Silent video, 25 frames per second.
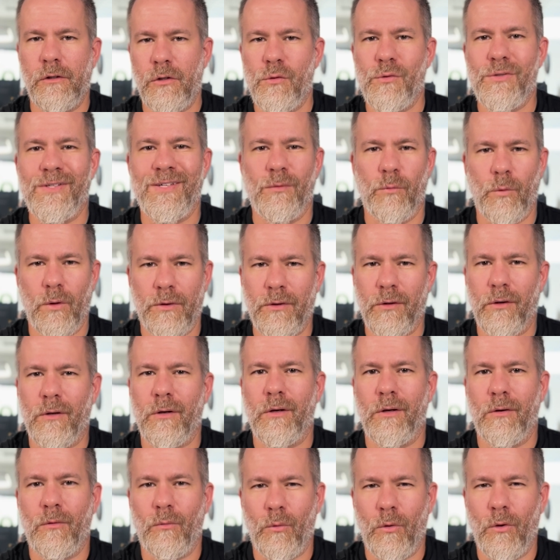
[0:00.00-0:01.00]
using what they're
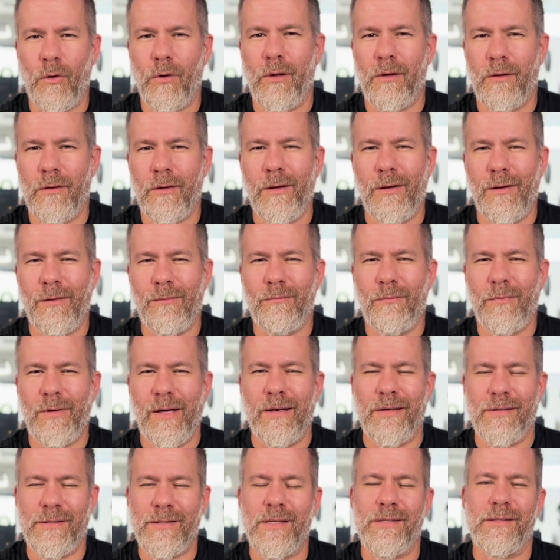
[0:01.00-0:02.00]
going to roll,
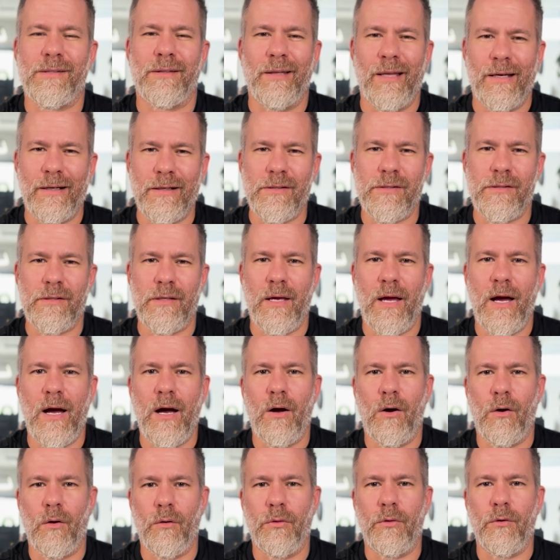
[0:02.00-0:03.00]
in a sense, legacy
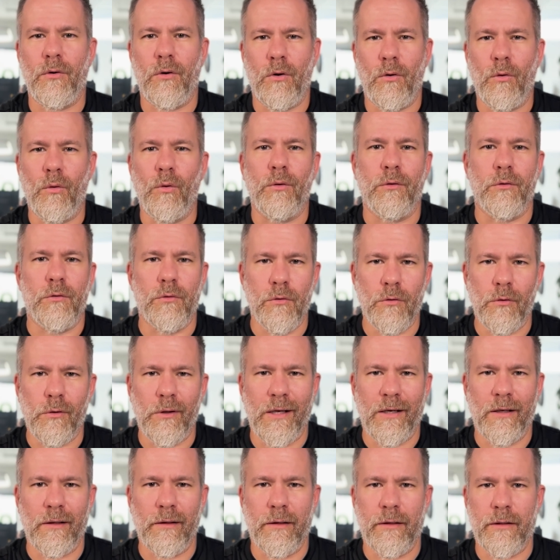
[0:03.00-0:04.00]
out, their old Google
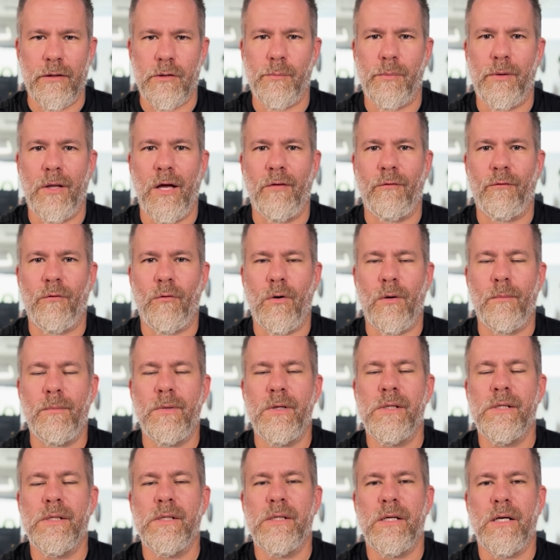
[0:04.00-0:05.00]
Analytics platform.
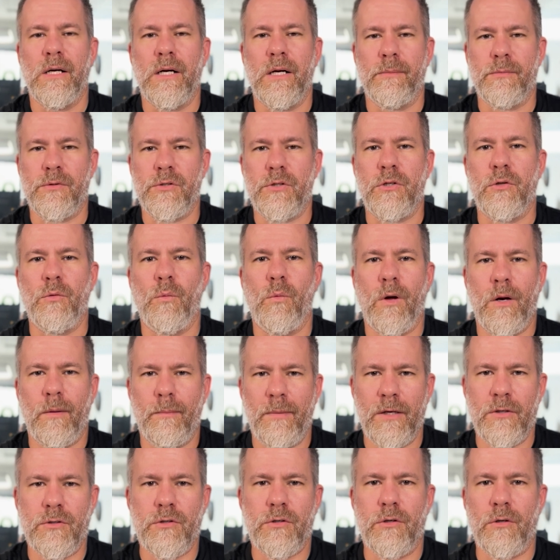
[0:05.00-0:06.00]
So you want to
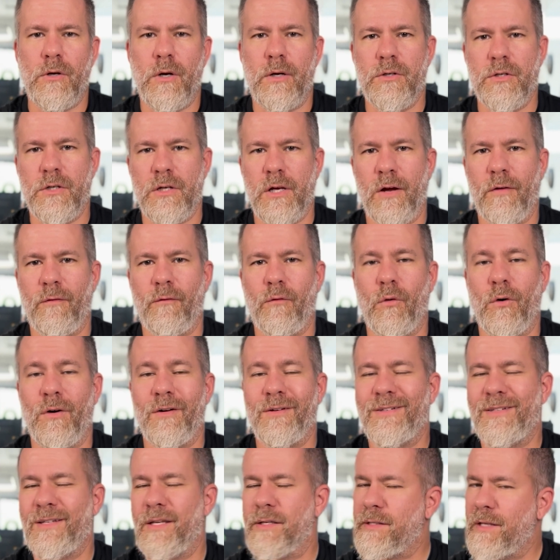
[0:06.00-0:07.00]
make sure you're on
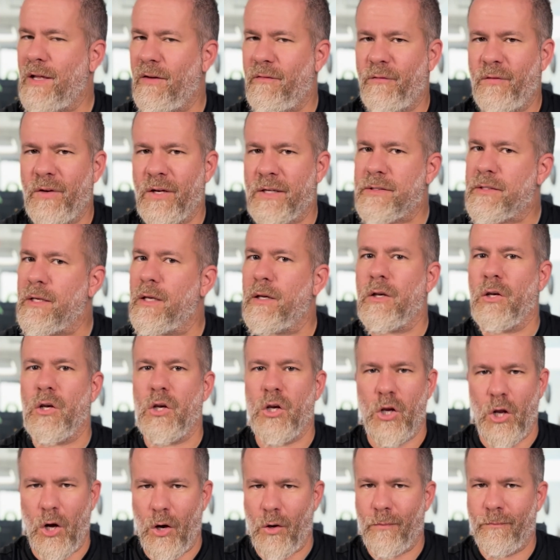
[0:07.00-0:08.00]
GA4. Does that fix it?
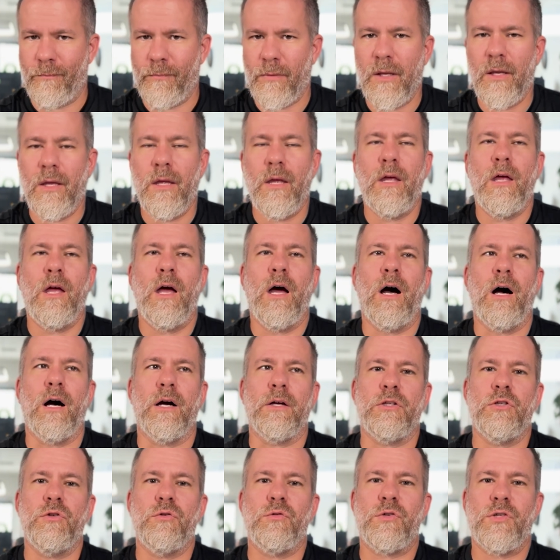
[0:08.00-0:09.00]
No.
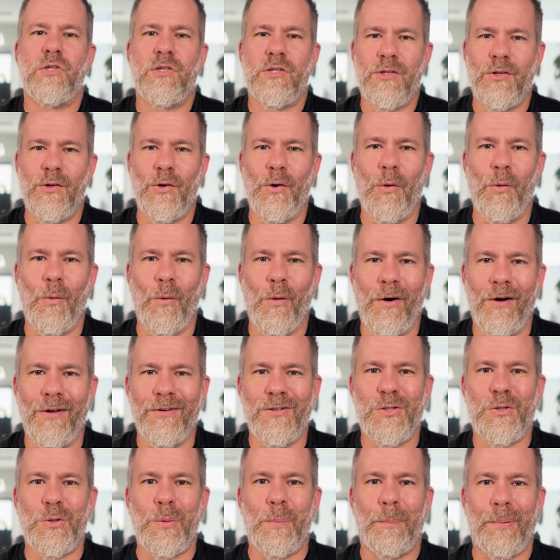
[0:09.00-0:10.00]
You still
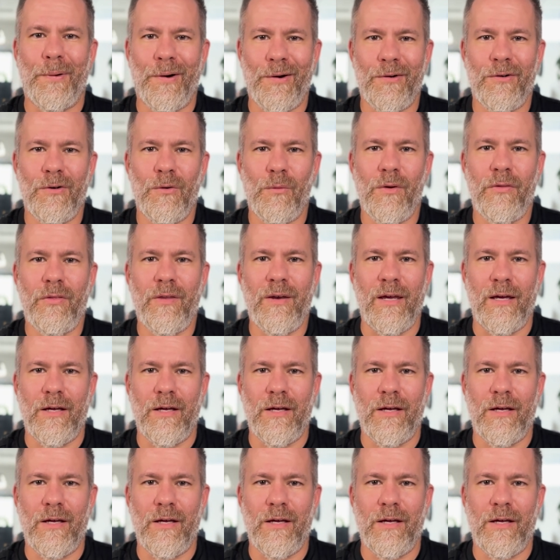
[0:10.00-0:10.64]
want to partner with an